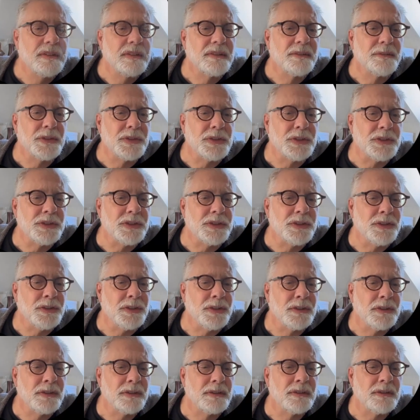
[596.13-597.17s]

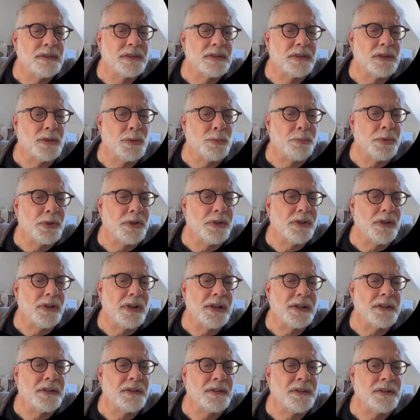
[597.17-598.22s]
researcher, let's go pretty darn
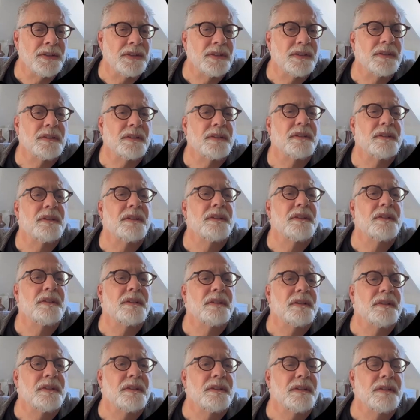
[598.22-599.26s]
accurate.
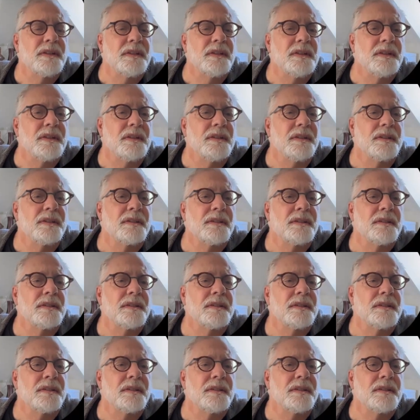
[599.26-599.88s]
give it